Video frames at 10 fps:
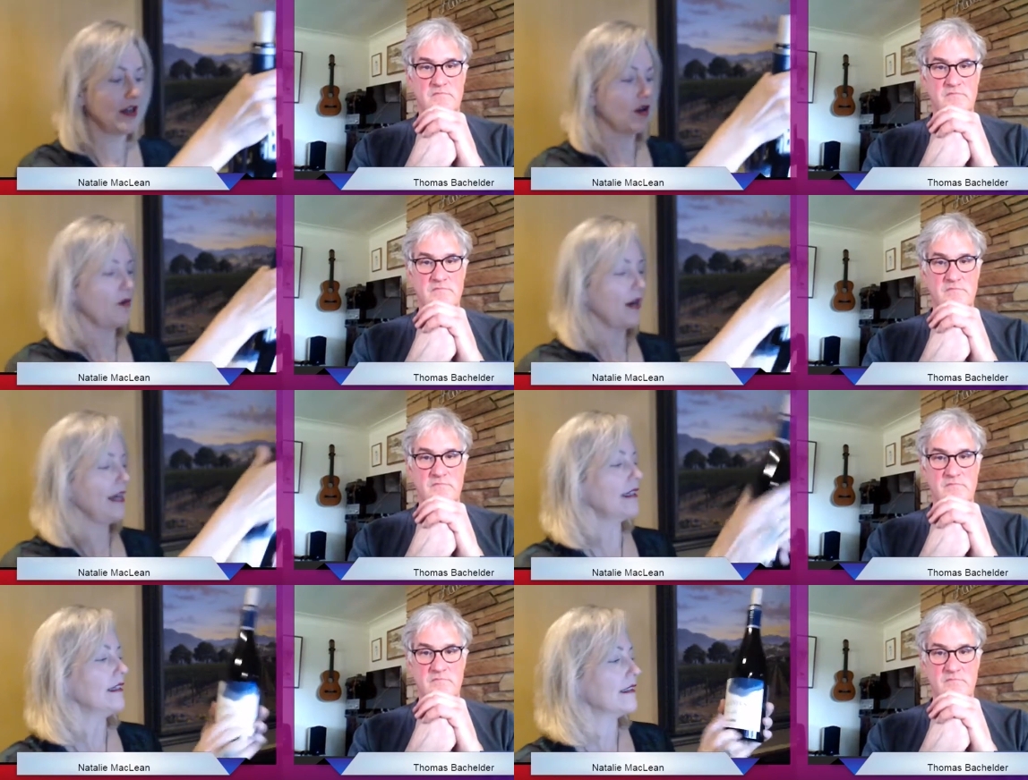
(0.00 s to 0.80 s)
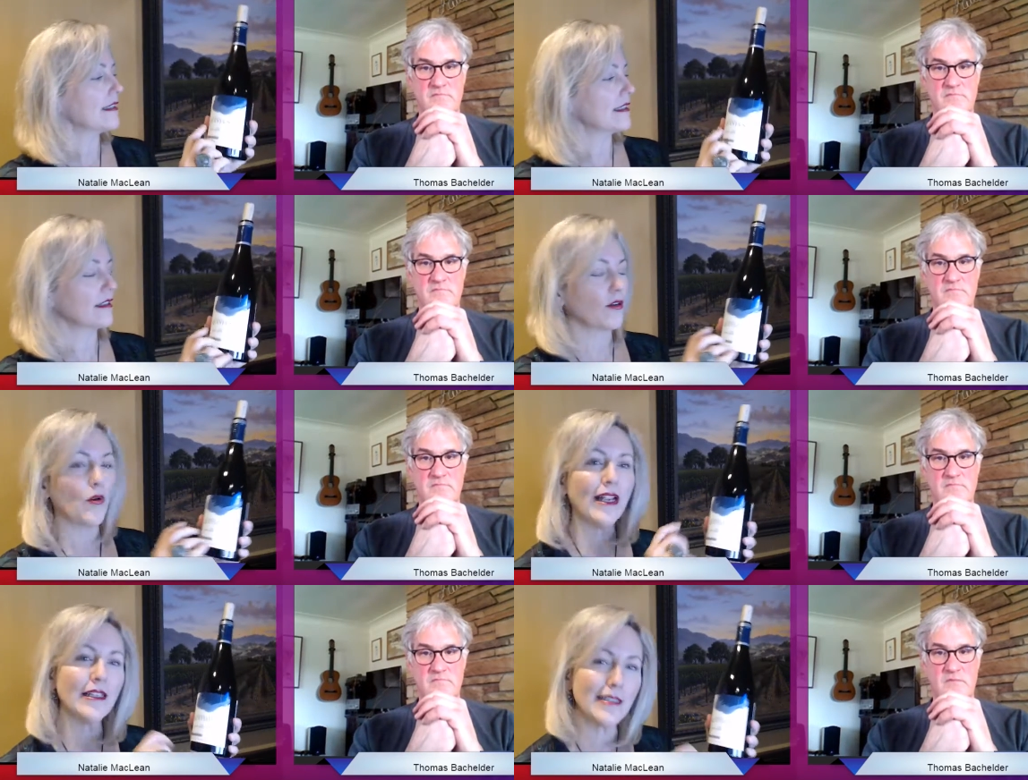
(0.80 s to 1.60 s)
Speaker 1: Qualis.
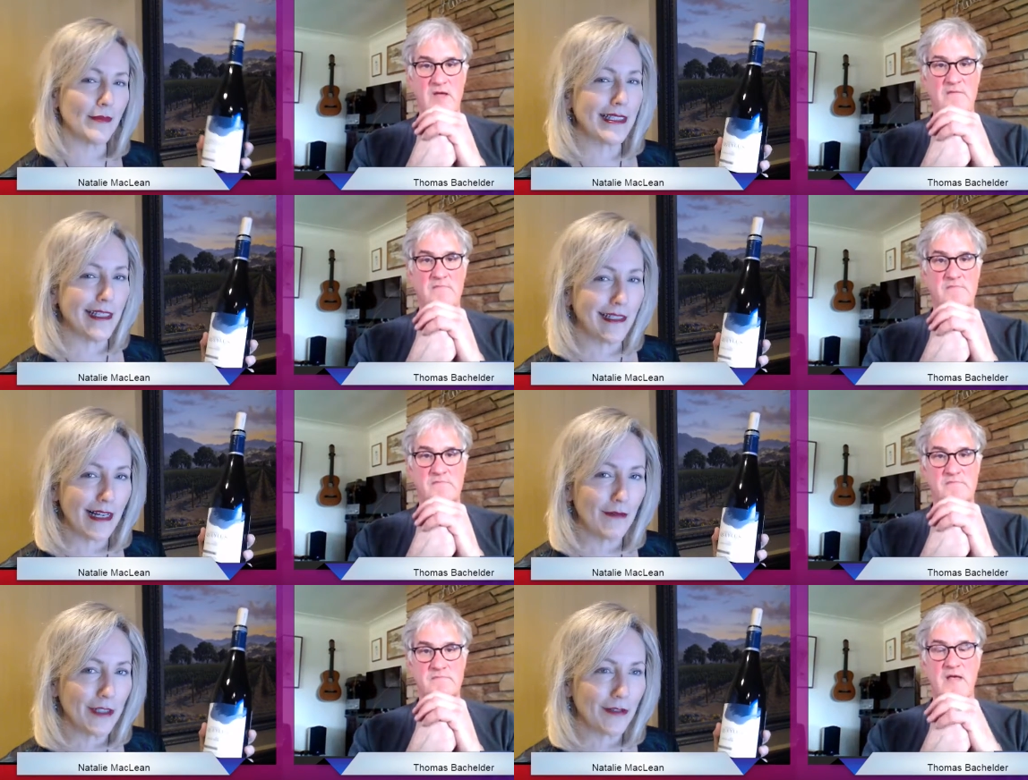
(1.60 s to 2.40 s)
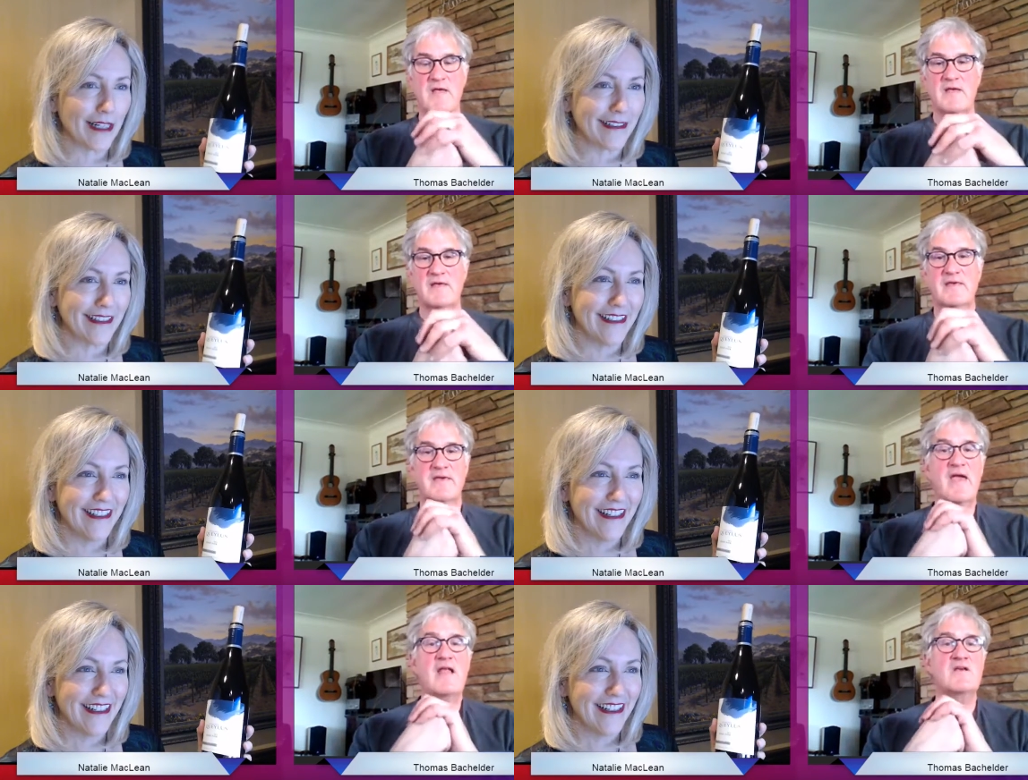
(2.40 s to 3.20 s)
Qualis, am I saying right. that one correctly?
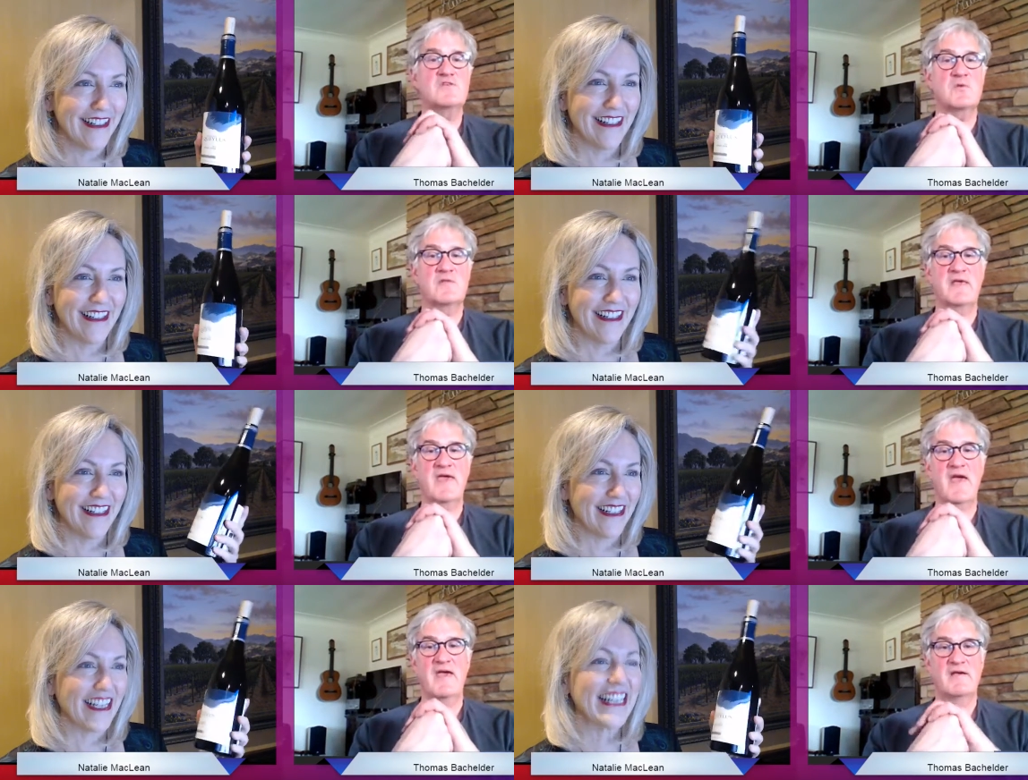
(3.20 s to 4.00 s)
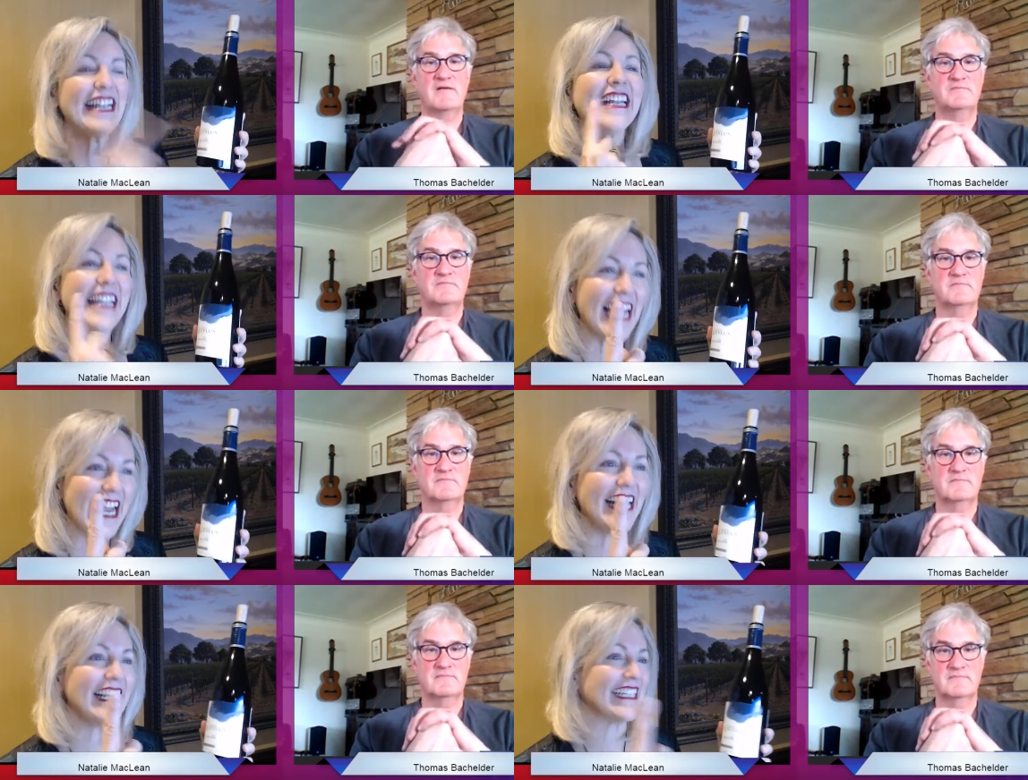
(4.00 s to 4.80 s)
Speaker 2: Kalis with a K.
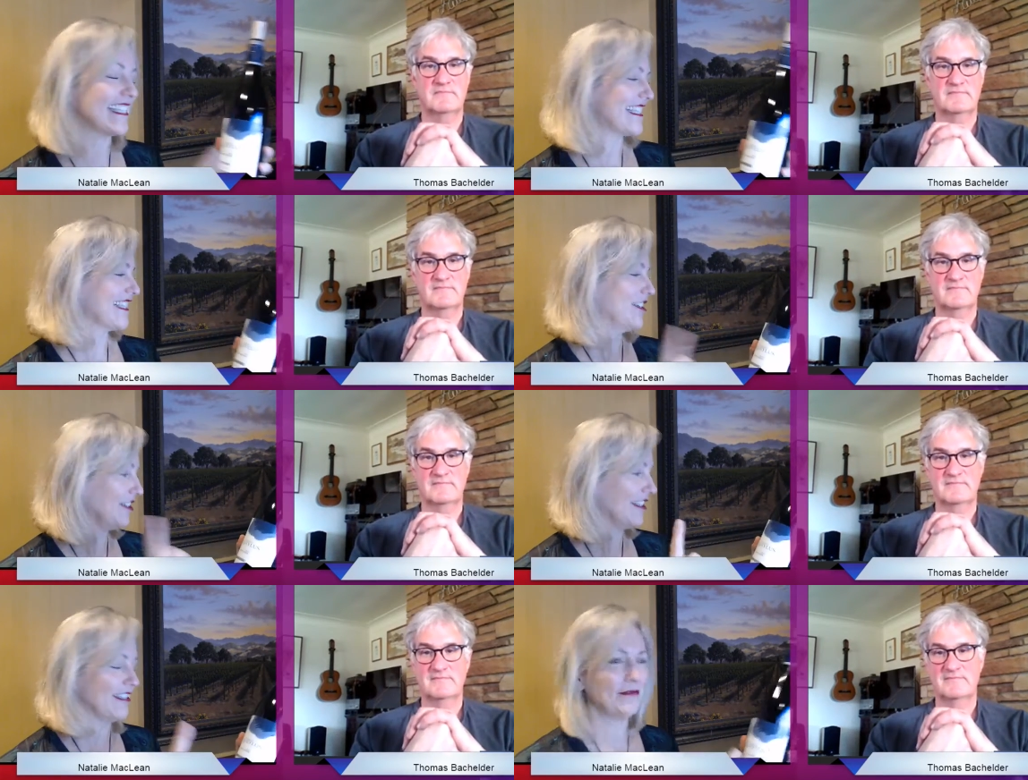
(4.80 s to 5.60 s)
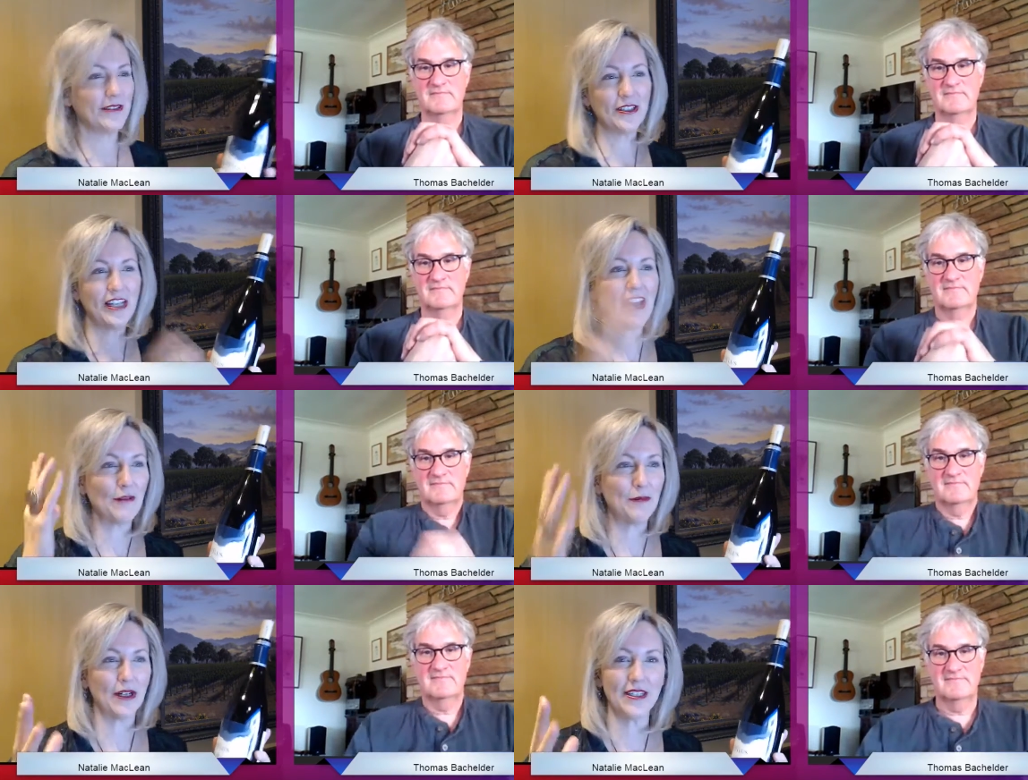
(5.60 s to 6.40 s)
Speaker 1: Kalis, good. We should have a
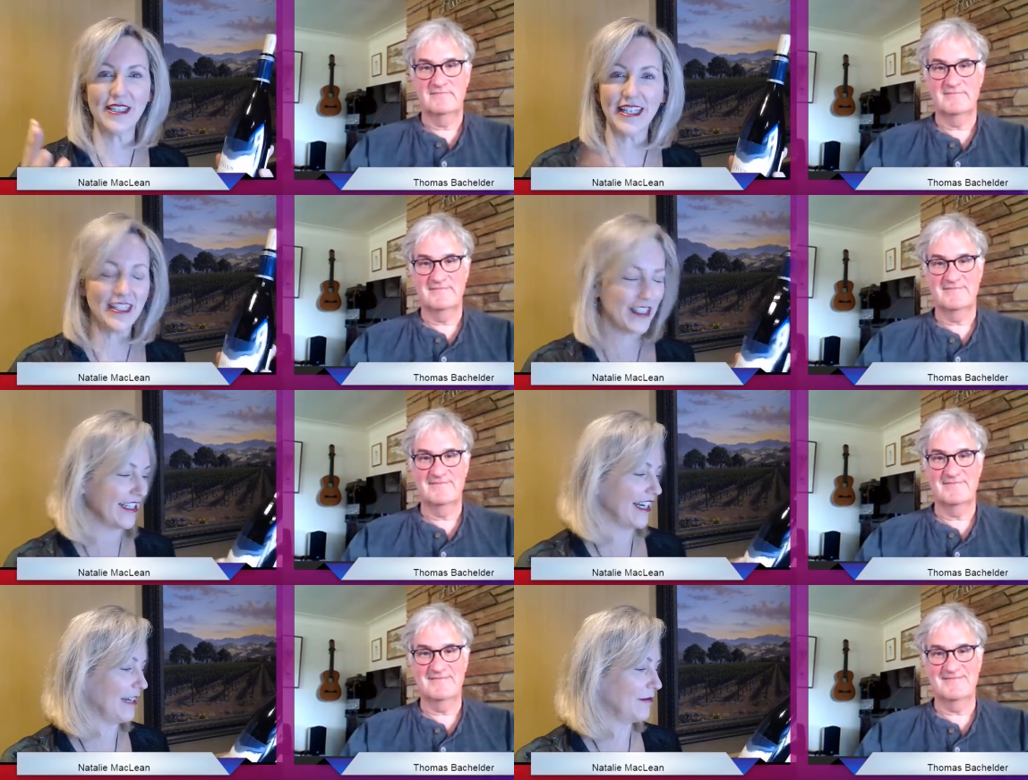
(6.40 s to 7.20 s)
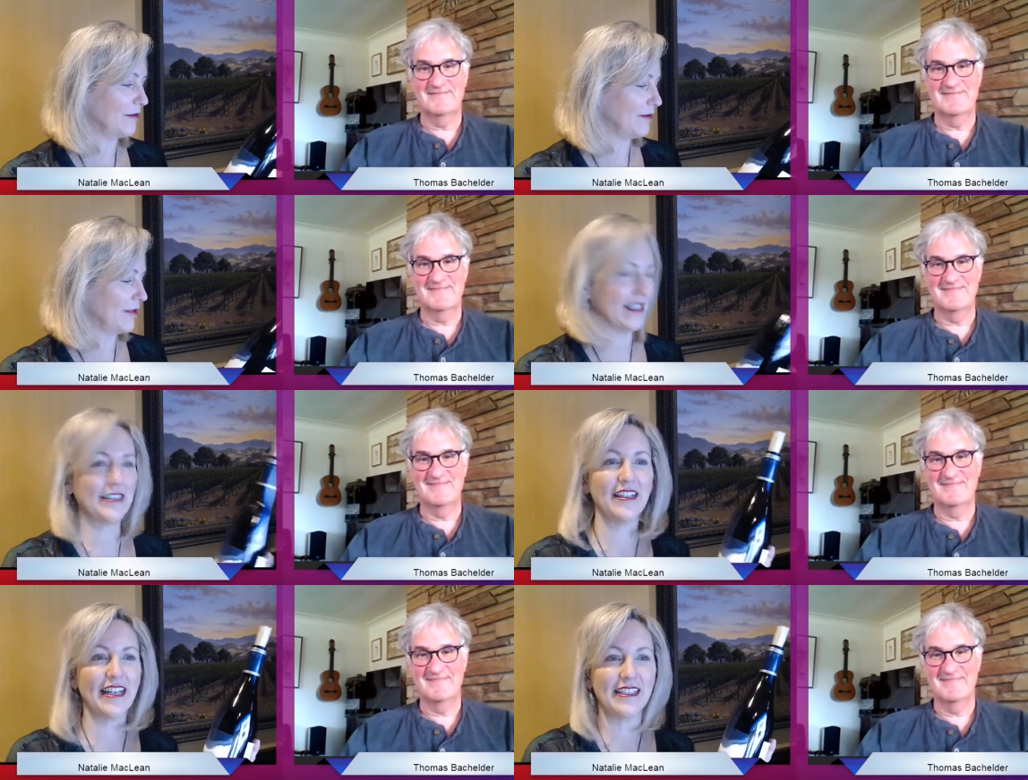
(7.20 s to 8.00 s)
pronunciation guide with
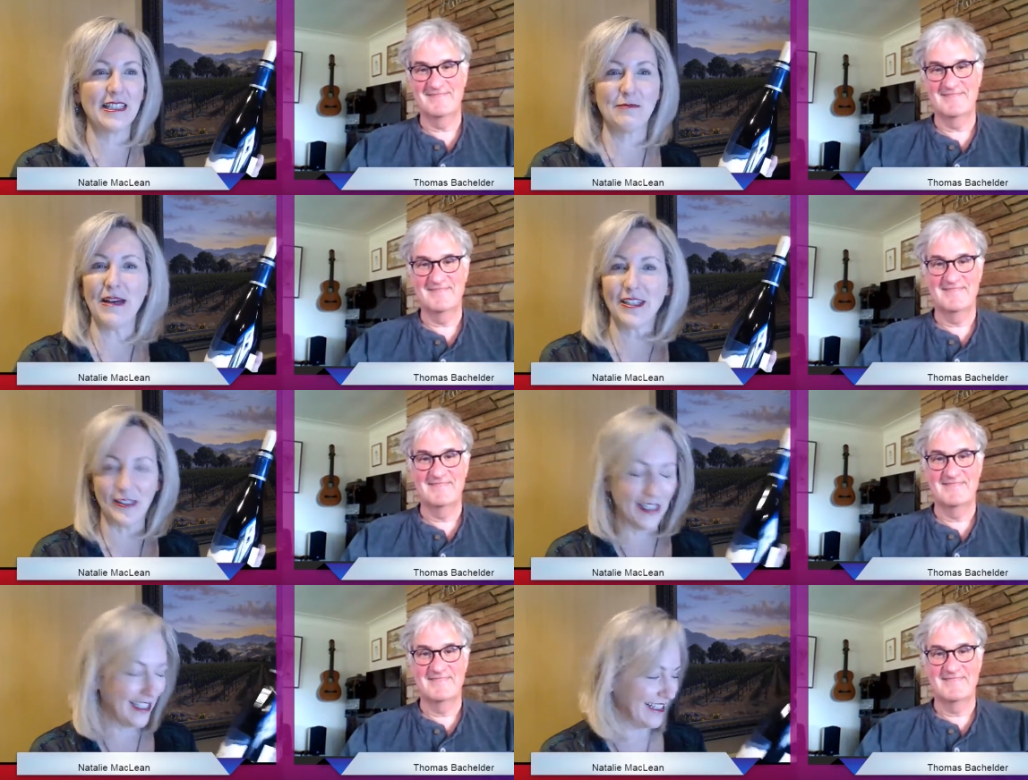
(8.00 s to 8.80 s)
tonight's special.